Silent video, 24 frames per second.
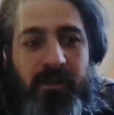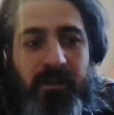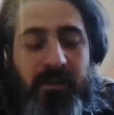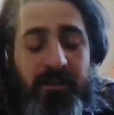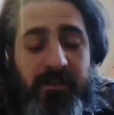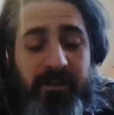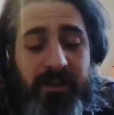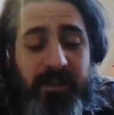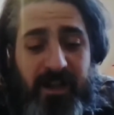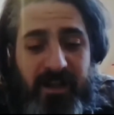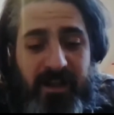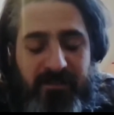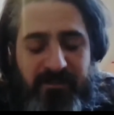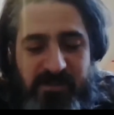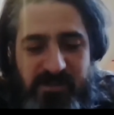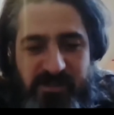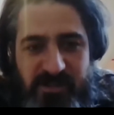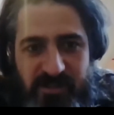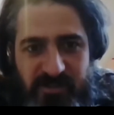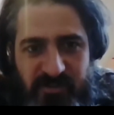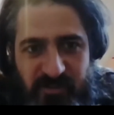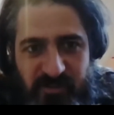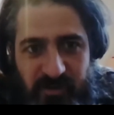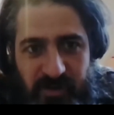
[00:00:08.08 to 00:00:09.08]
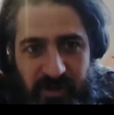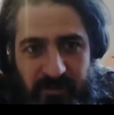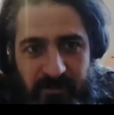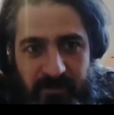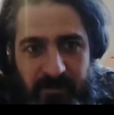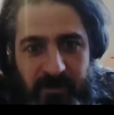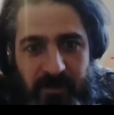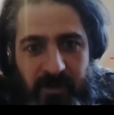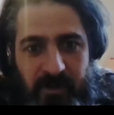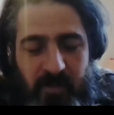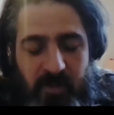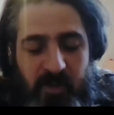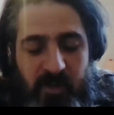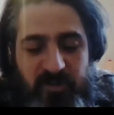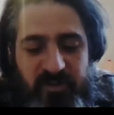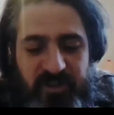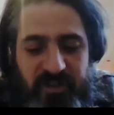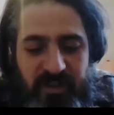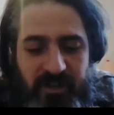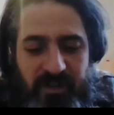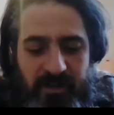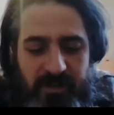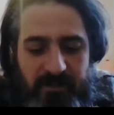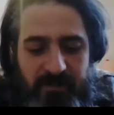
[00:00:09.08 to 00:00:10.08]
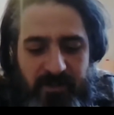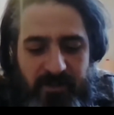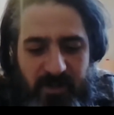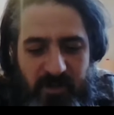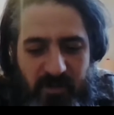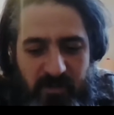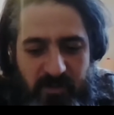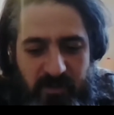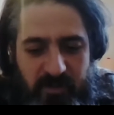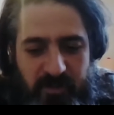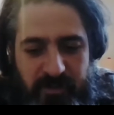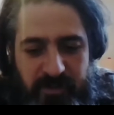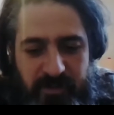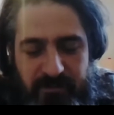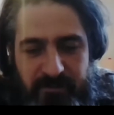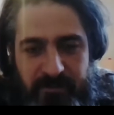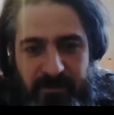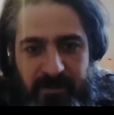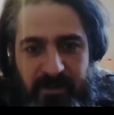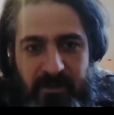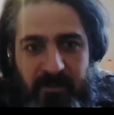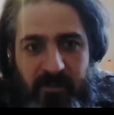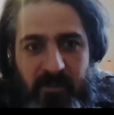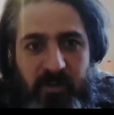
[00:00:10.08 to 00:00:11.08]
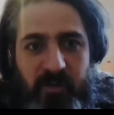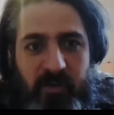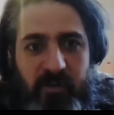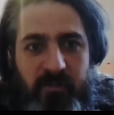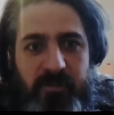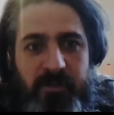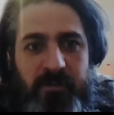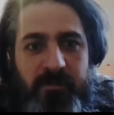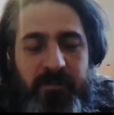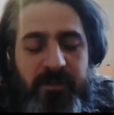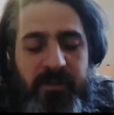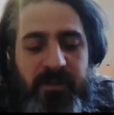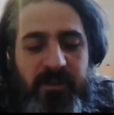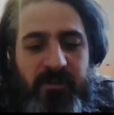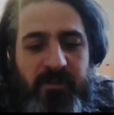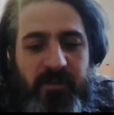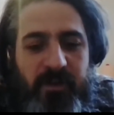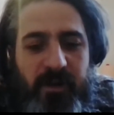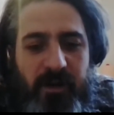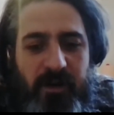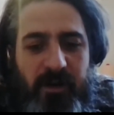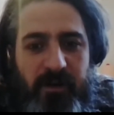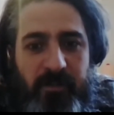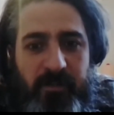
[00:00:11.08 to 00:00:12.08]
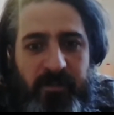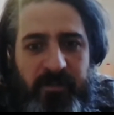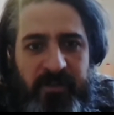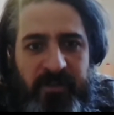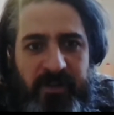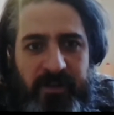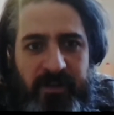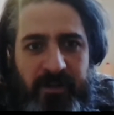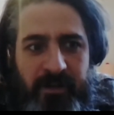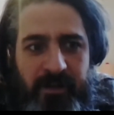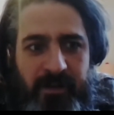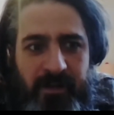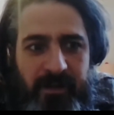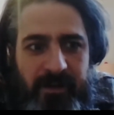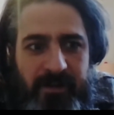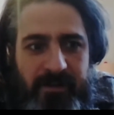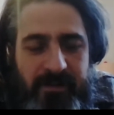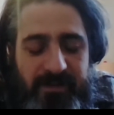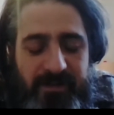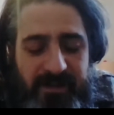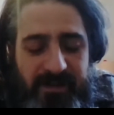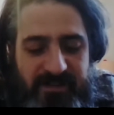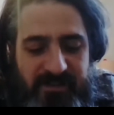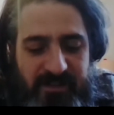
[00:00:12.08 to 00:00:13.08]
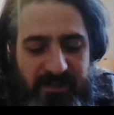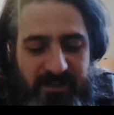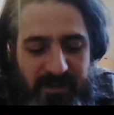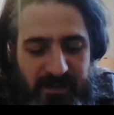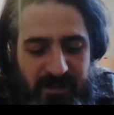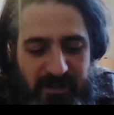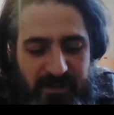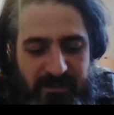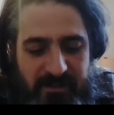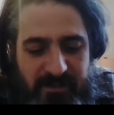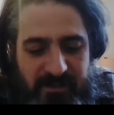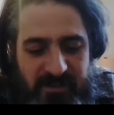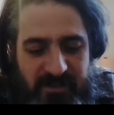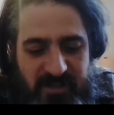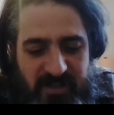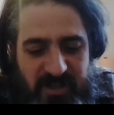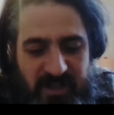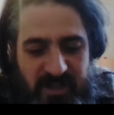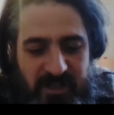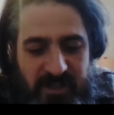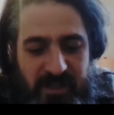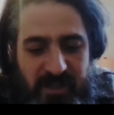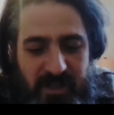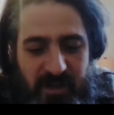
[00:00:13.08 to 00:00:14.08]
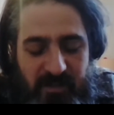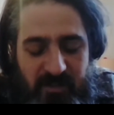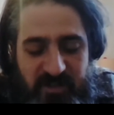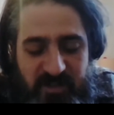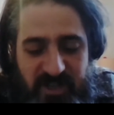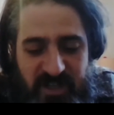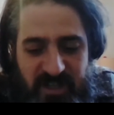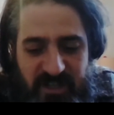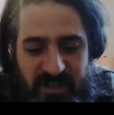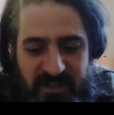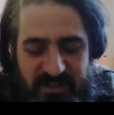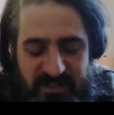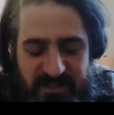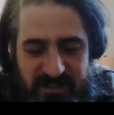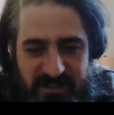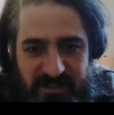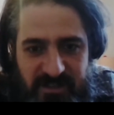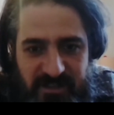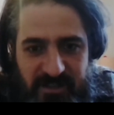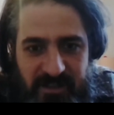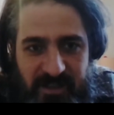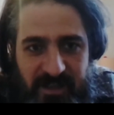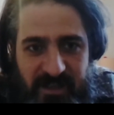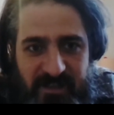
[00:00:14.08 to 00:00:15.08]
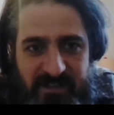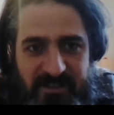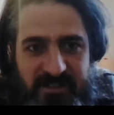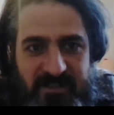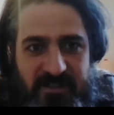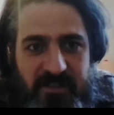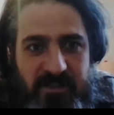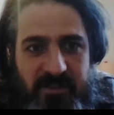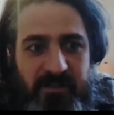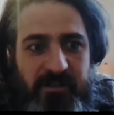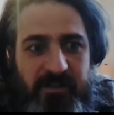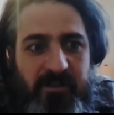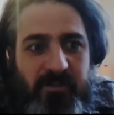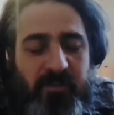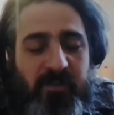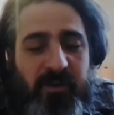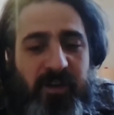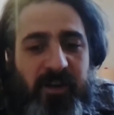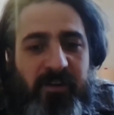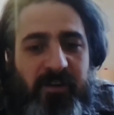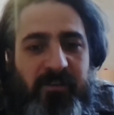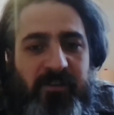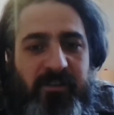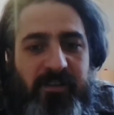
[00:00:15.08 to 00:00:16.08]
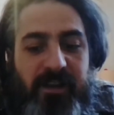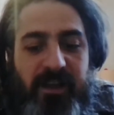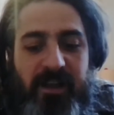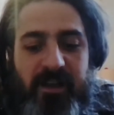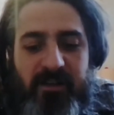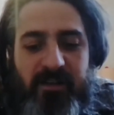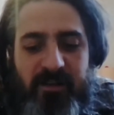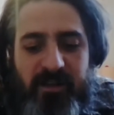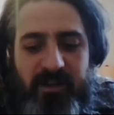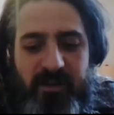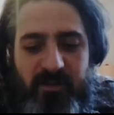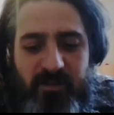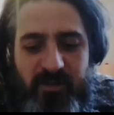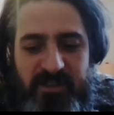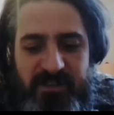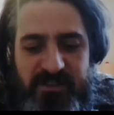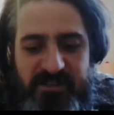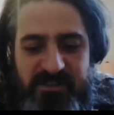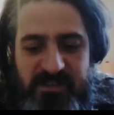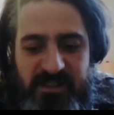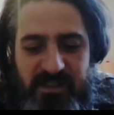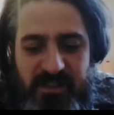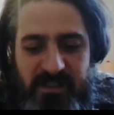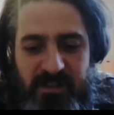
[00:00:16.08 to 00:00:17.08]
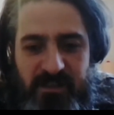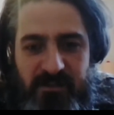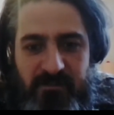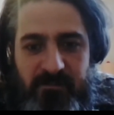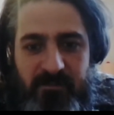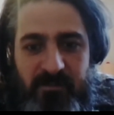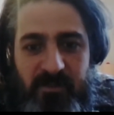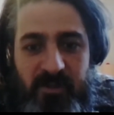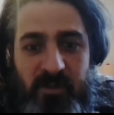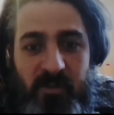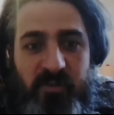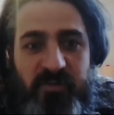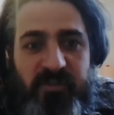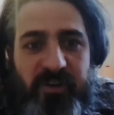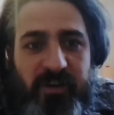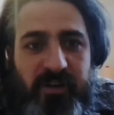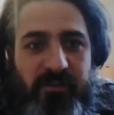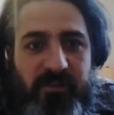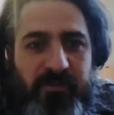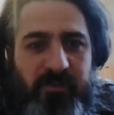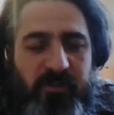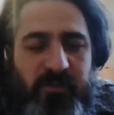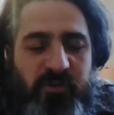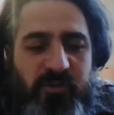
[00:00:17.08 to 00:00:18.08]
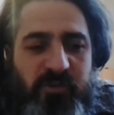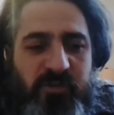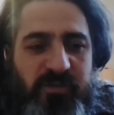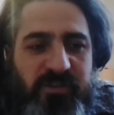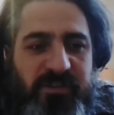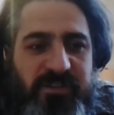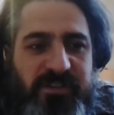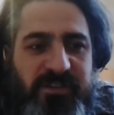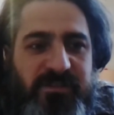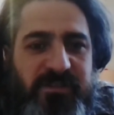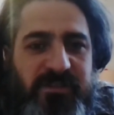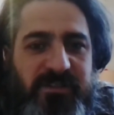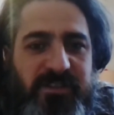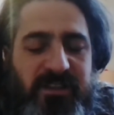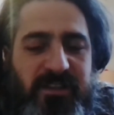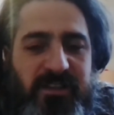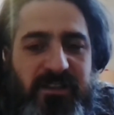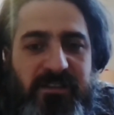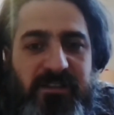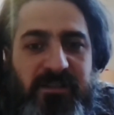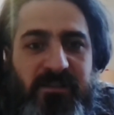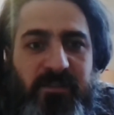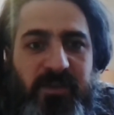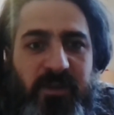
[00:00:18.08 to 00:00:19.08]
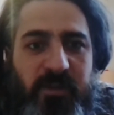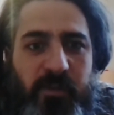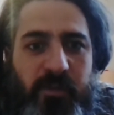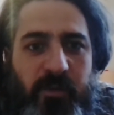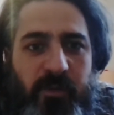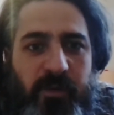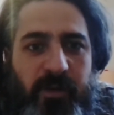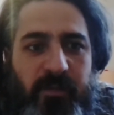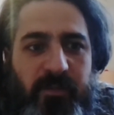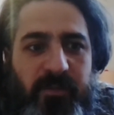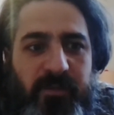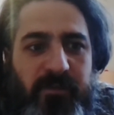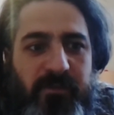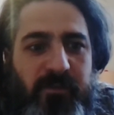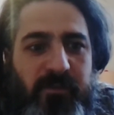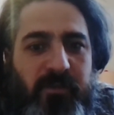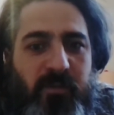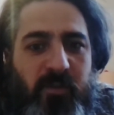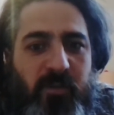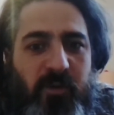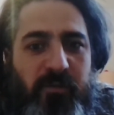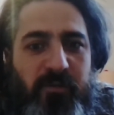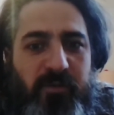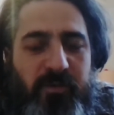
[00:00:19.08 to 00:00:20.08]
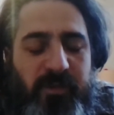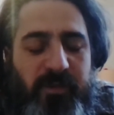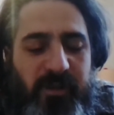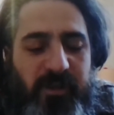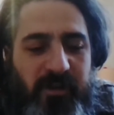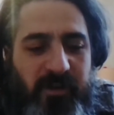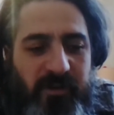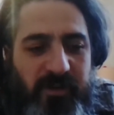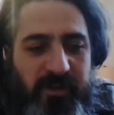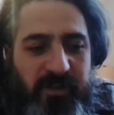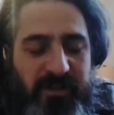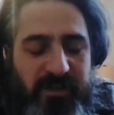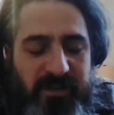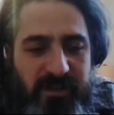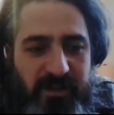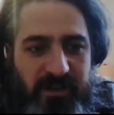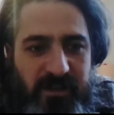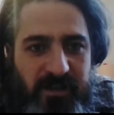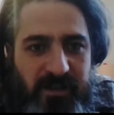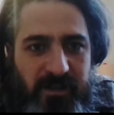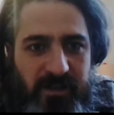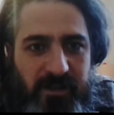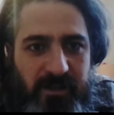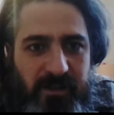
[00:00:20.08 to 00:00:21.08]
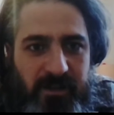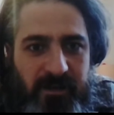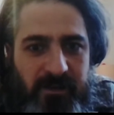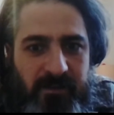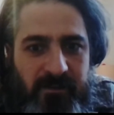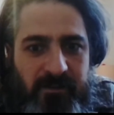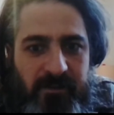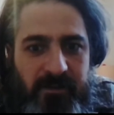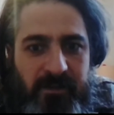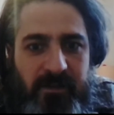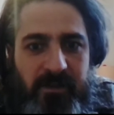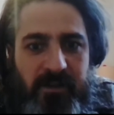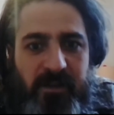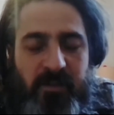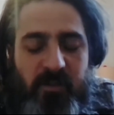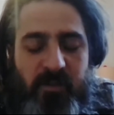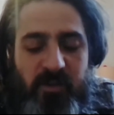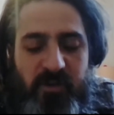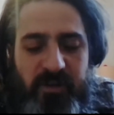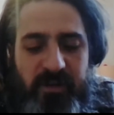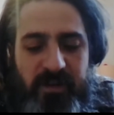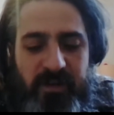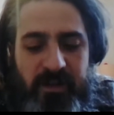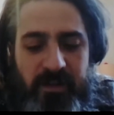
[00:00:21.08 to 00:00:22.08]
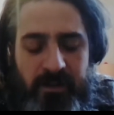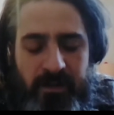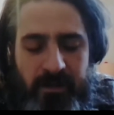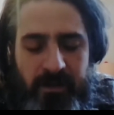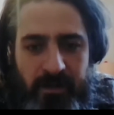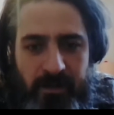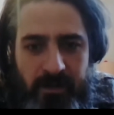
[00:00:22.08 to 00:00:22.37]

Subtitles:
Yeah, for sure. So I'm Phil Beauchamp. I'm the owner of Beautiful Field Farms. That's a name change just in the last year. Prior to that, it was Lewis Hardy Fruit Trees, which I think some people might be more familiar with in the community.